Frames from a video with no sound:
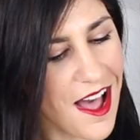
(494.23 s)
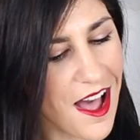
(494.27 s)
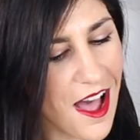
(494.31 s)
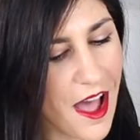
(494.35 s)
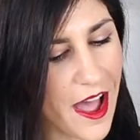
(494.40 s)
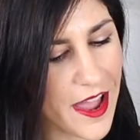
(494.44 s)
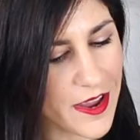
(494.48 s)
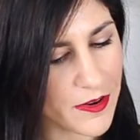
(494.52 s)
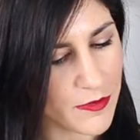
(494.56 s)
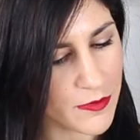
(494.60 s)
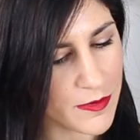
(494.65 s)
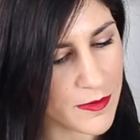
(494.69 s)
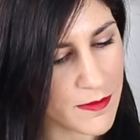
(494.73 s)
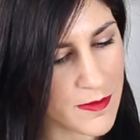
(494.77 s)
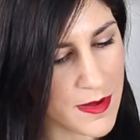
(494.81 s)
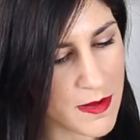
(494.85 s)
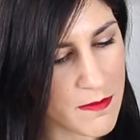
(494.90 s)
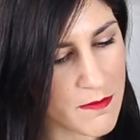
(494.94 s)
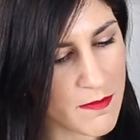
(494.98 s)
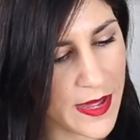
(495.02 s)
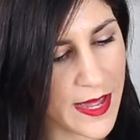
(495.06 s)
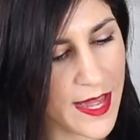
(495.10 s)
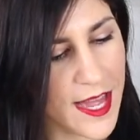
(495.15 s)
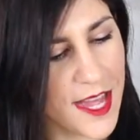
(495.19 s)
I
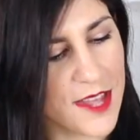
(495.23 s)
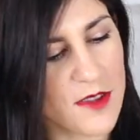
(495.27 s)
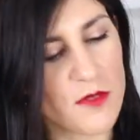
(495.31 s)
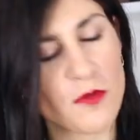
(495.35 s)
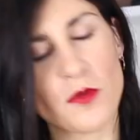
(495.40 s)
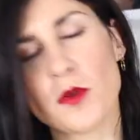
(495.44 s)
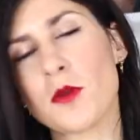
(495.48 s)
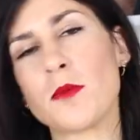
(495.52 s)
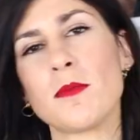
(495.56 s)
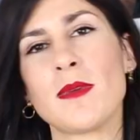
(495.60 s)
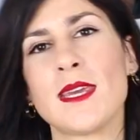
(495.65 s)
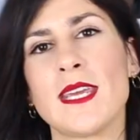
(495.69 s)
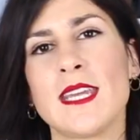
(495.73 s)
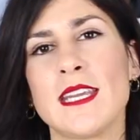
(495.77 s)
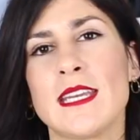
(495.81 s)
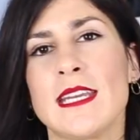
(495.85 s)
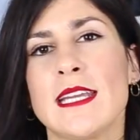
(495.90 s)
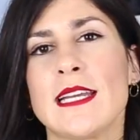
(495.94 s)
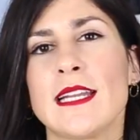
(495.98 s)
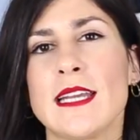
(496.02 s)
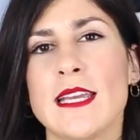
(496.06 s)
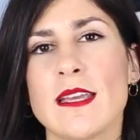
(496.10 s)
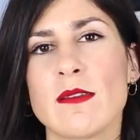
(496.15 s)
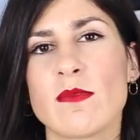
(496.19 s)
remember Rumi
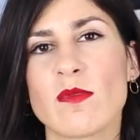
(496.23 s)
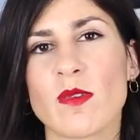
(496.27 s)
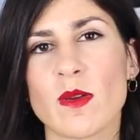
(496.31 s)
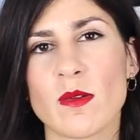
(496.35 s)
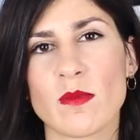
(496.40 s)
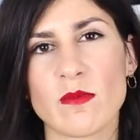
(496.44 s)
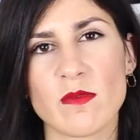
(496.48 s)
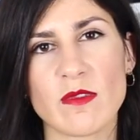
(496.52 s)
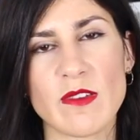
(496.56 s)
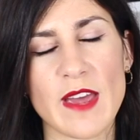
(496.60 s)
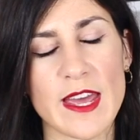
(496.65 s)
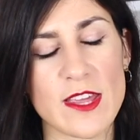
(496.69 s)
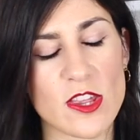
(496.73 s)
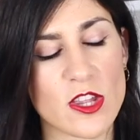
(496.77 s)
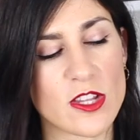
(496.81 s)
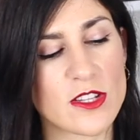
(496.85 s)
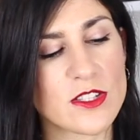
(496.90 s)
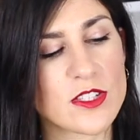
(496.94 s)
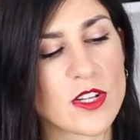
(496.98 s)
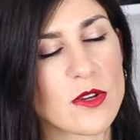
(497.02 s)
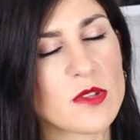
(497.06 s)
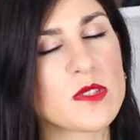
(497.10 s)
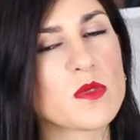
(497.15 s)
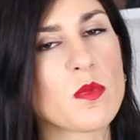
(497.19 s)
Neely from
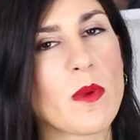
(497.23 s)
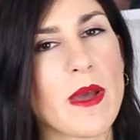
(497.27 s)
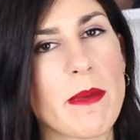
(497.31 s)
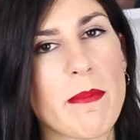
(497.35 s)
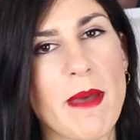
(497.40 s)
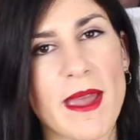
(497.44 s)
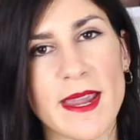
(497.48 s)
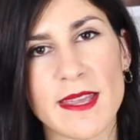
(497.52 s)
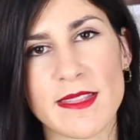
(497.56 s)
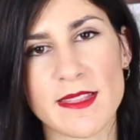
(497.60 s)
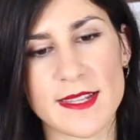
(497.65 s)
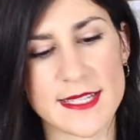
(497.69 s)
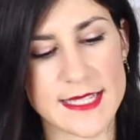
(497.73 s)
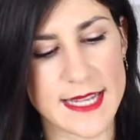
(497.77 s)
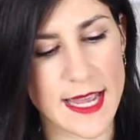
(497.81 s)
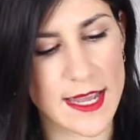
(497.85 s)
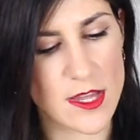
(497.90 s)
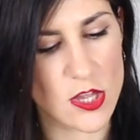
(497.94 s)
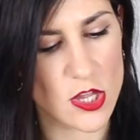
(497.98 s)
Fashion Toast way back in the day,